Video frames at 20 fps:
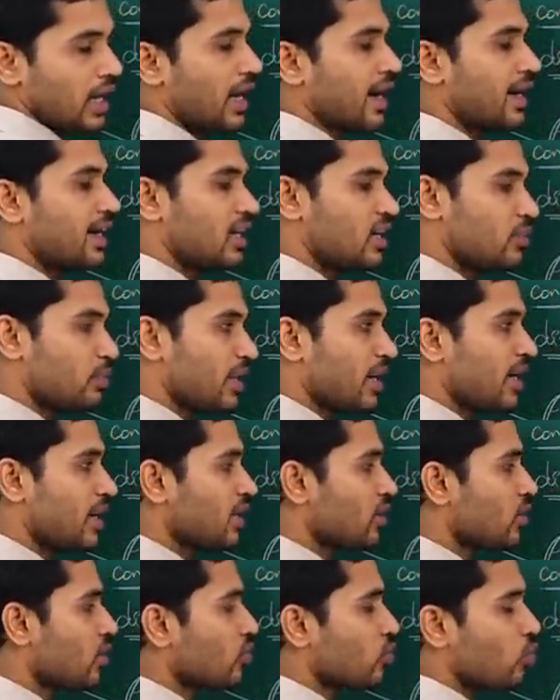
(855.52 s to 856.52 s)
and
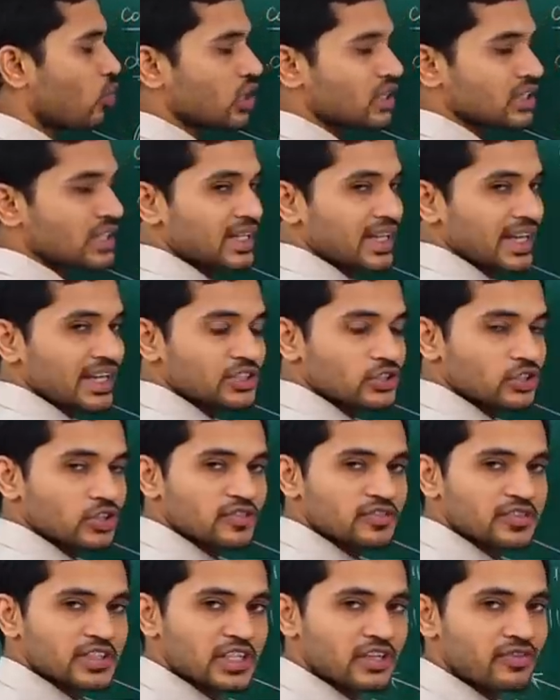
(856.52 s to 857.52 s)
depending on what the nature
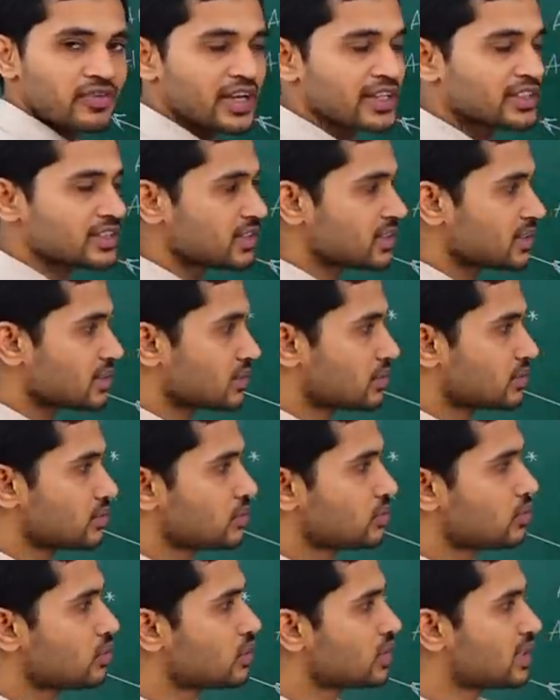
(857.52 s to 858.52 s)
of the device is,
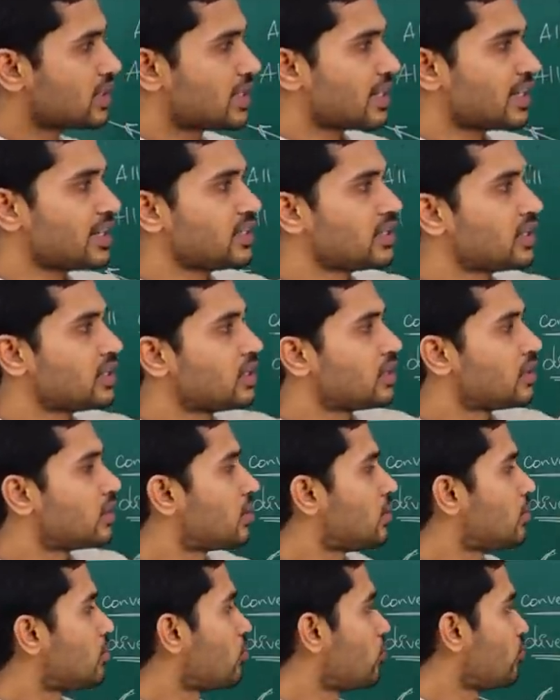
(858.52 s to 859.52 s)
you know that right,
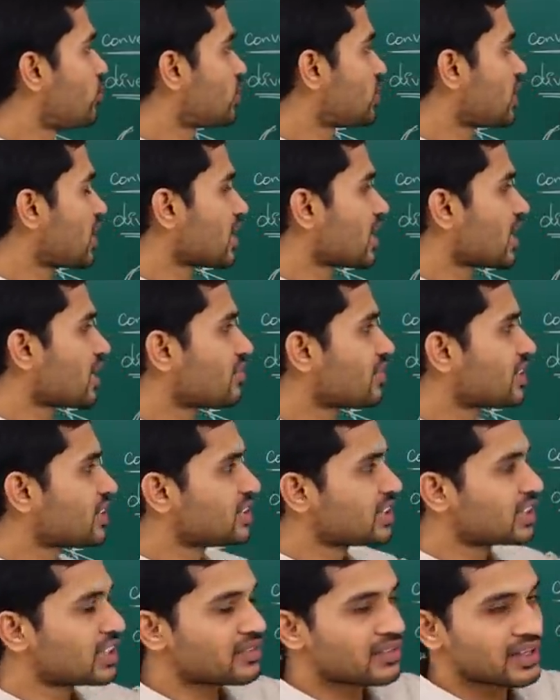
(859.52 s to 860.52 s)
which are
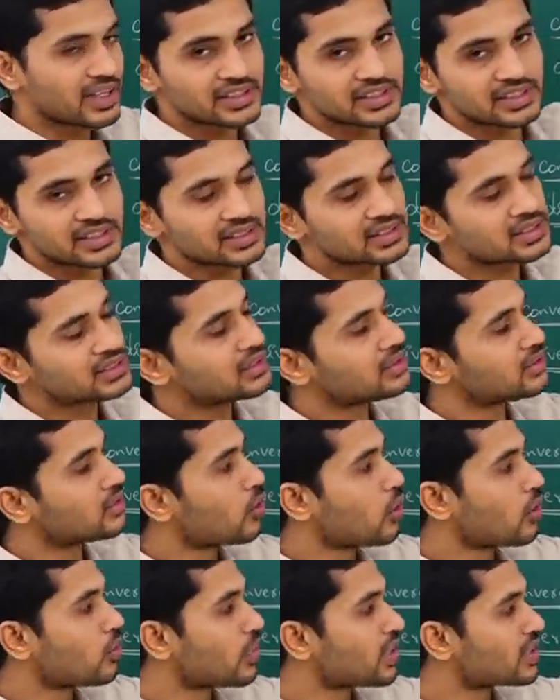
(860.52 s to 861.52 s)
converging devices,
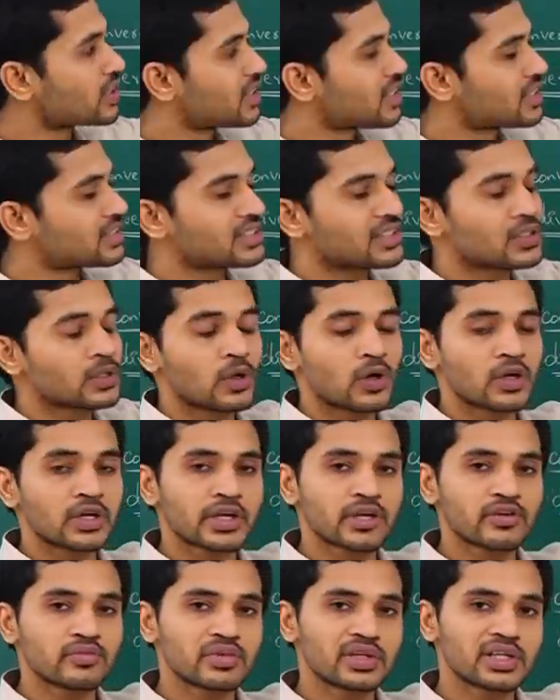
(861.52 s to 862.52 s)
convex lens and
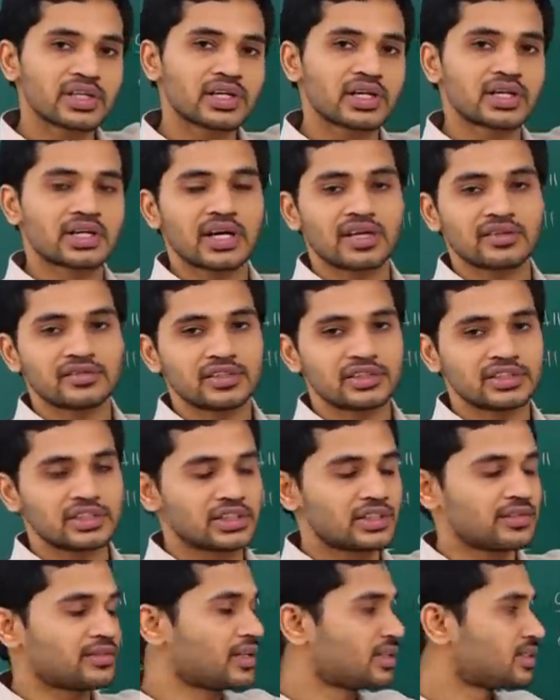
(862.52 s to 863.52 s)
concave mirror are
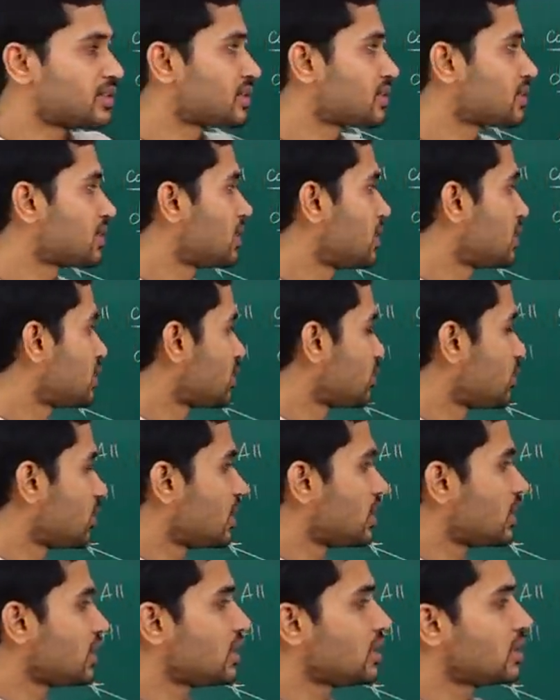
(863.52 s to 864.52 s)
converging devices.
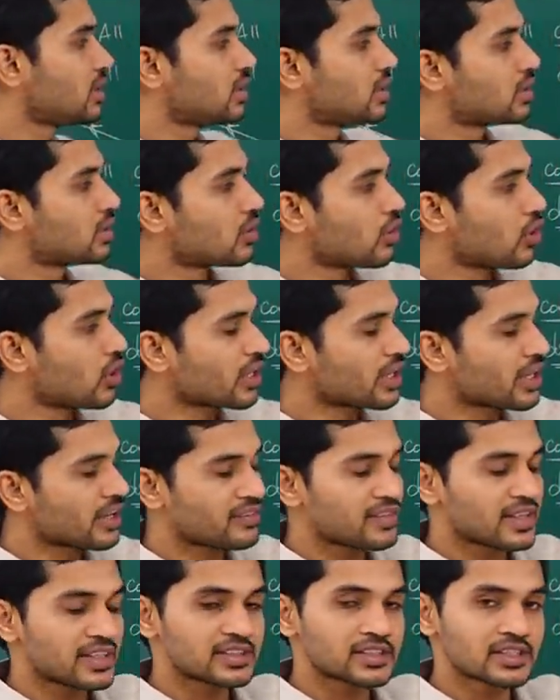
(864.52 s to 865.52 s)
Similarly,
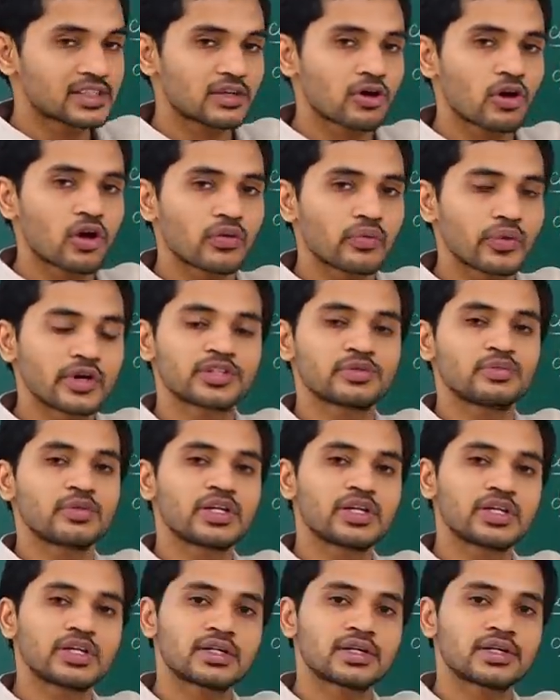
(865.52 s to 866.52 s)
concave lens and convex
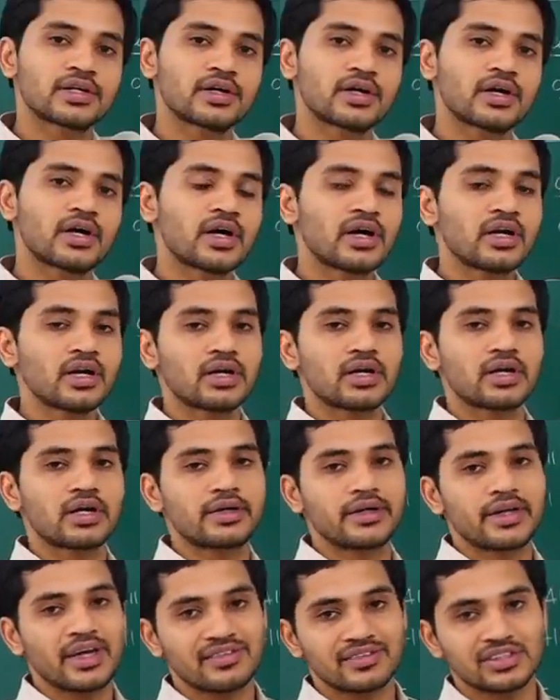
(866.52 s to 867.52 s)
mirror are
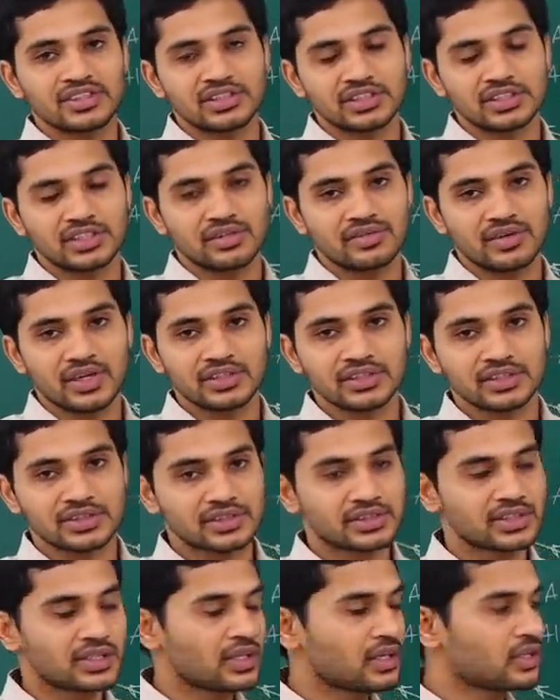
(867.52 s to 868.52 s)
diverging
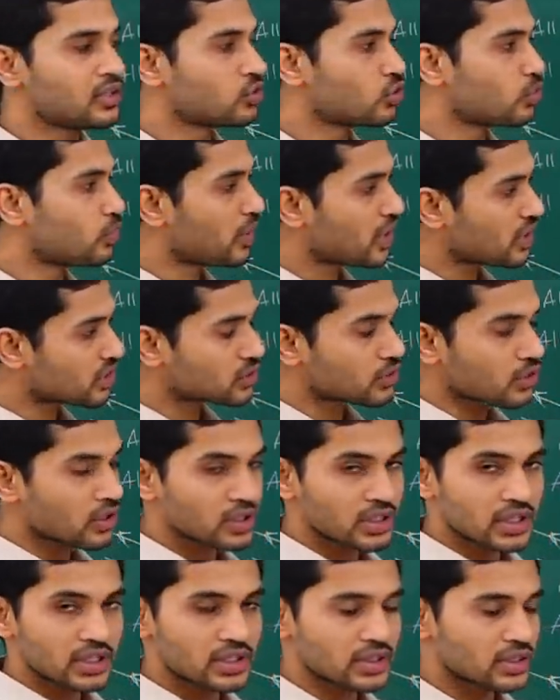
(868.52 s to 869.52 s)
devices. So, based
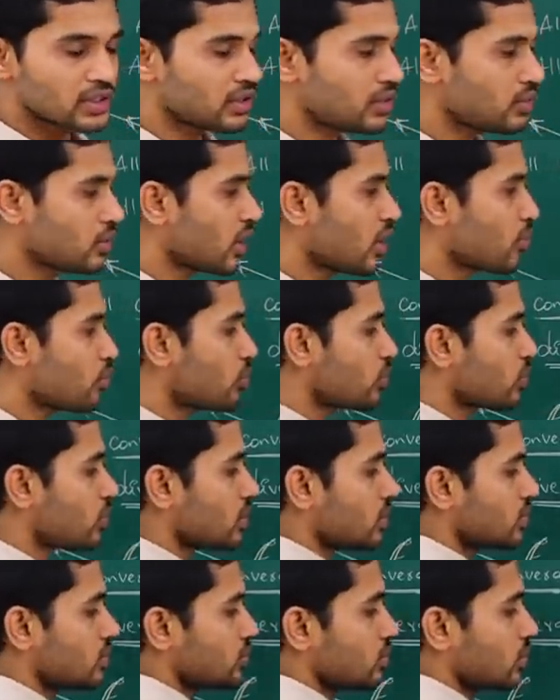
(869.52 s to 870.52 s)
on that you can put
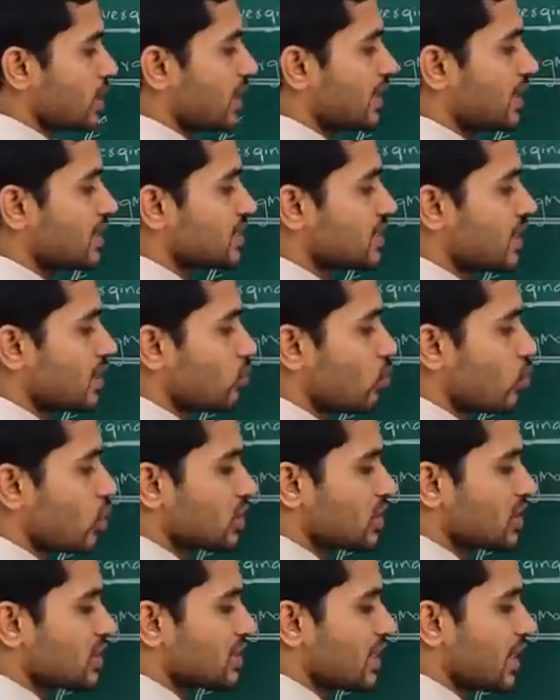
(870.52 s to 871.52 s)
you can decide
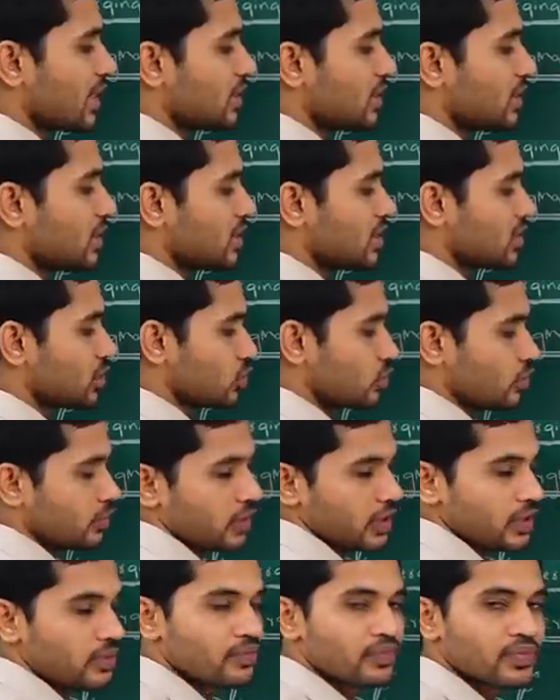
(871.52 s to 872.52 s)
what the sign here should
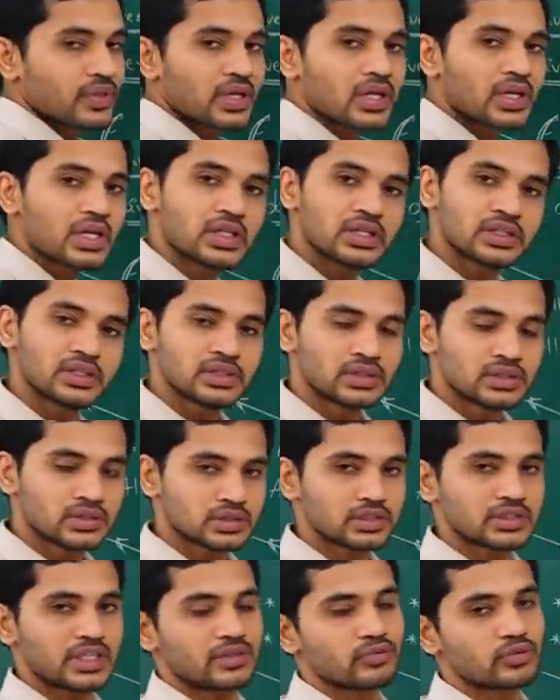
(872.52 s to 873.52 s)
be clear.
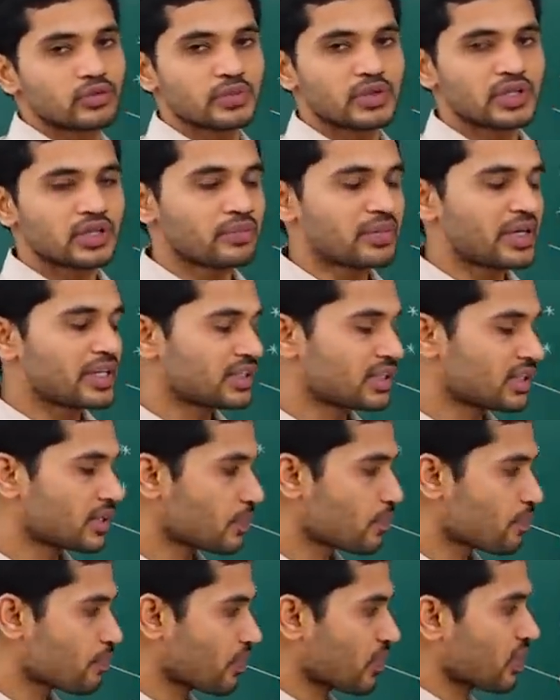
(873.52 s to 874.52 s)
So, that would be a better
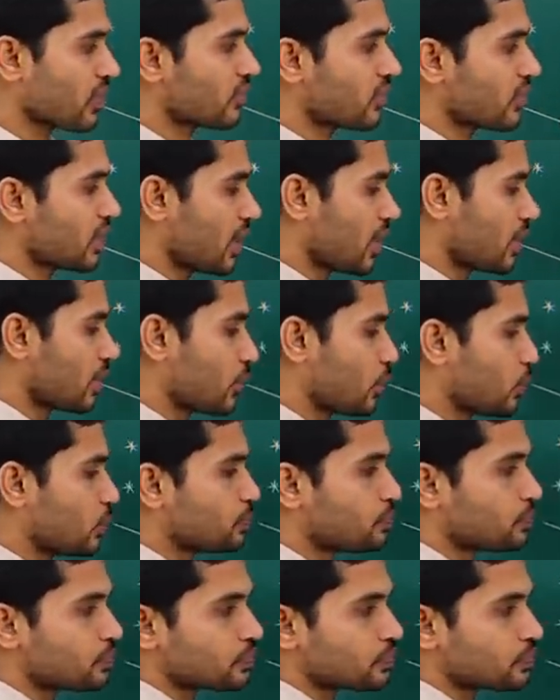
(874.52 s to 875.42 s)
scenario.